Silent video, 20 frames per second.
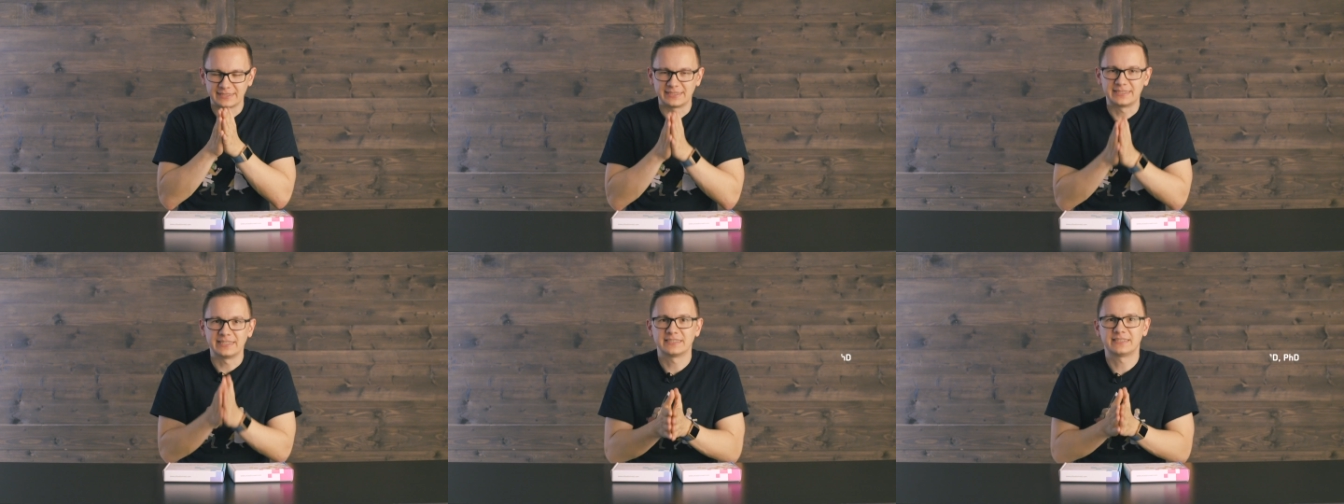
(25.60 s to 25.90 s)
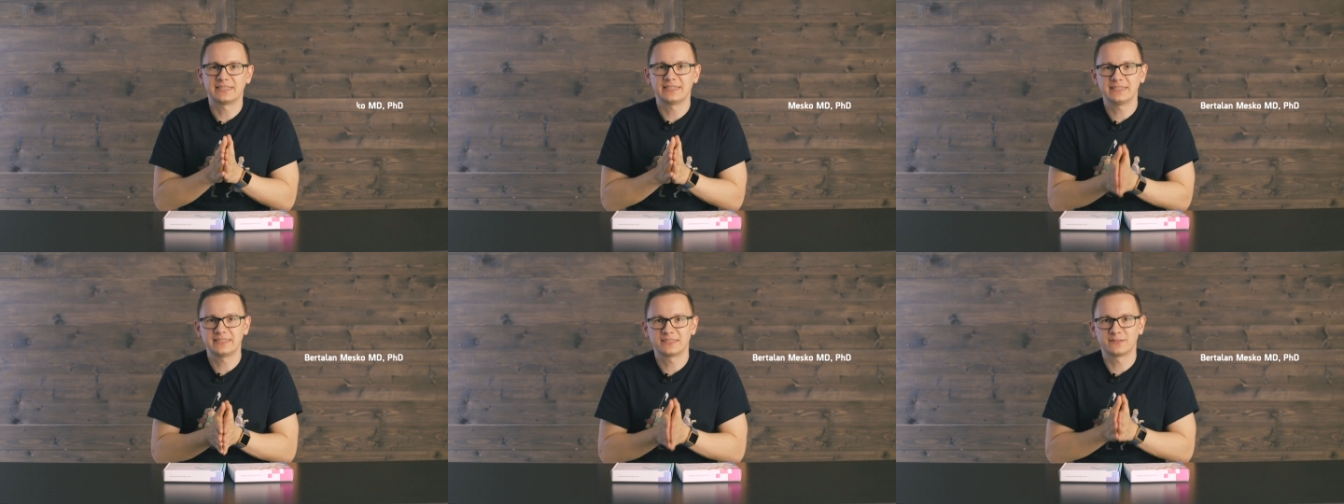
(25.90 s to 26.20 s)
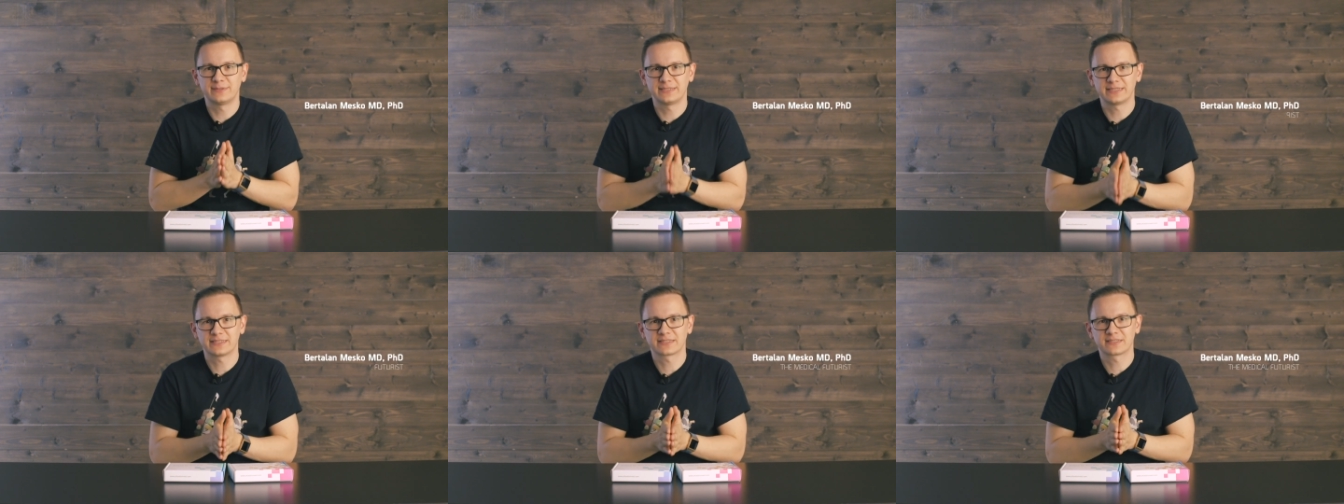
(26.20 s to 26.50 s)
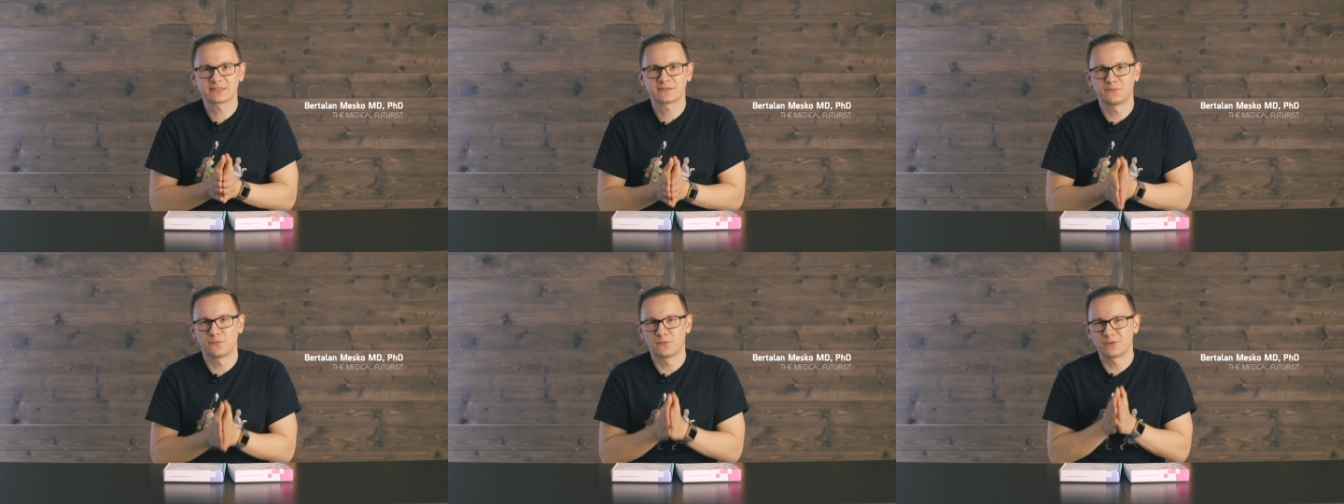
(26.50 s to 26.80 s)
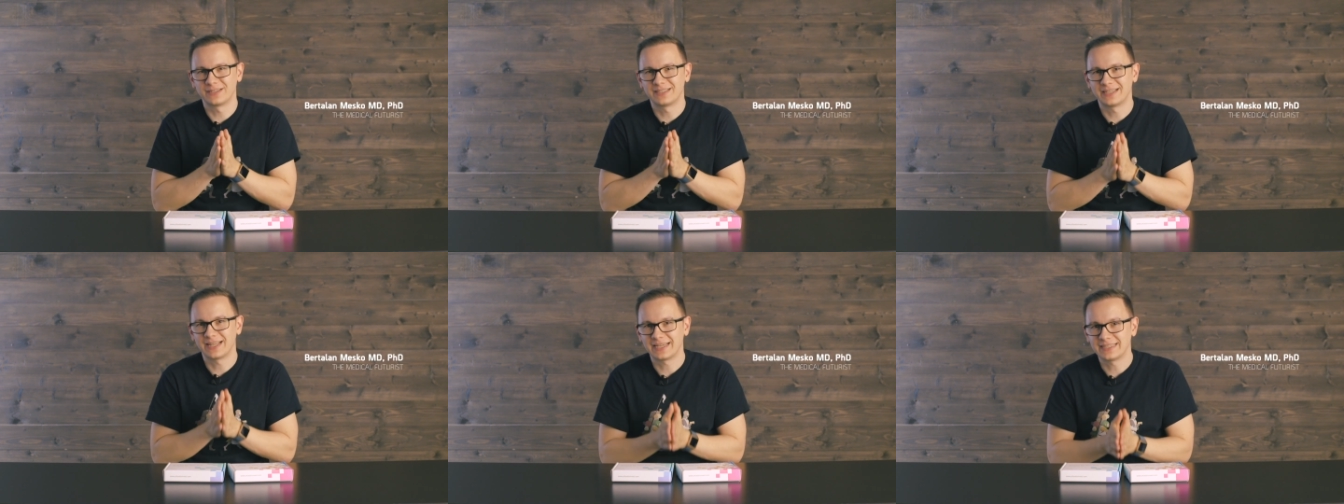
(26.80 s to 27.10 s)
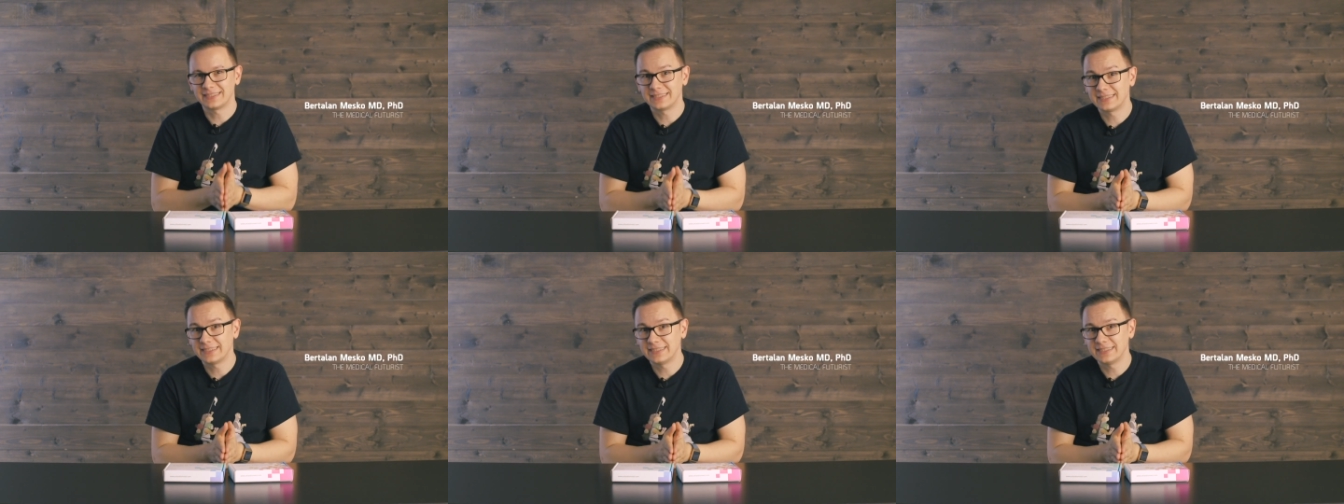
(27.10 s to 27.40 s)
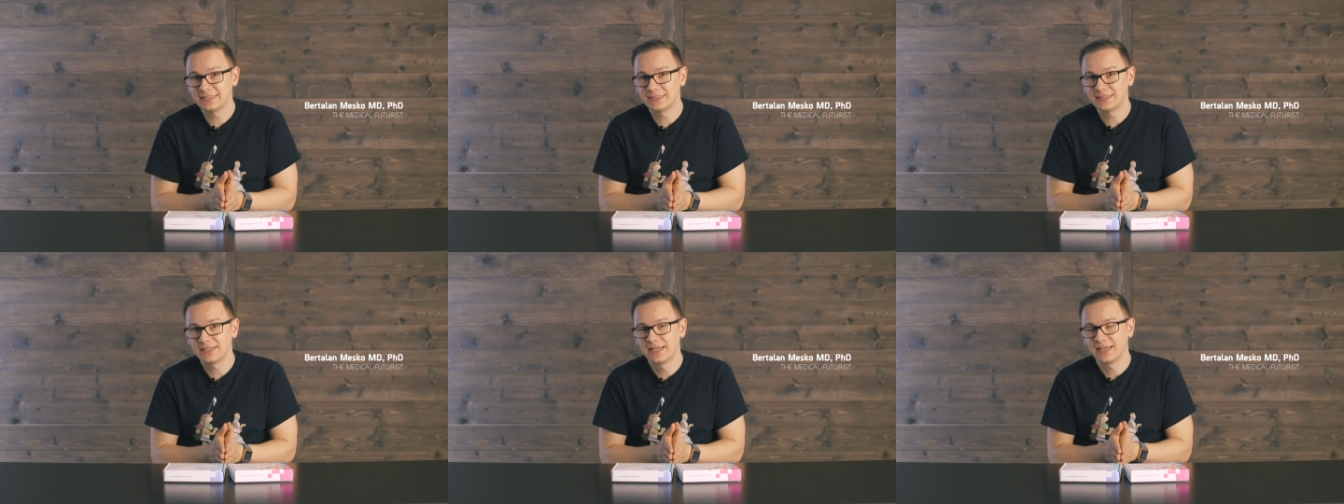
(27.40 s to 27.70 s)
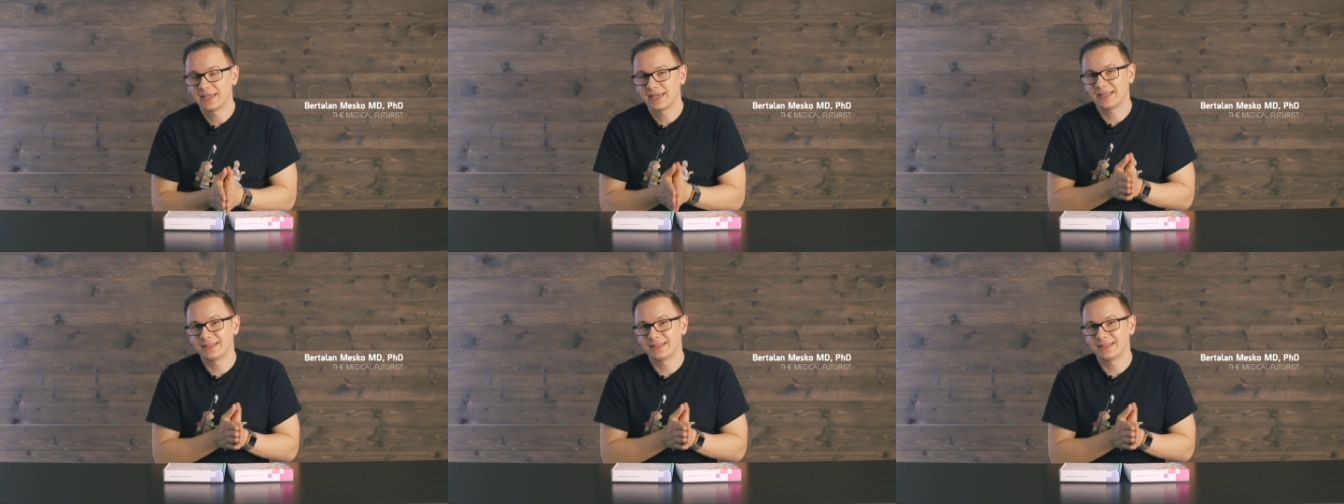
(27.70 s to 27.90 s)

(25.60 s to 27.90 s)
Disease risks for nineteen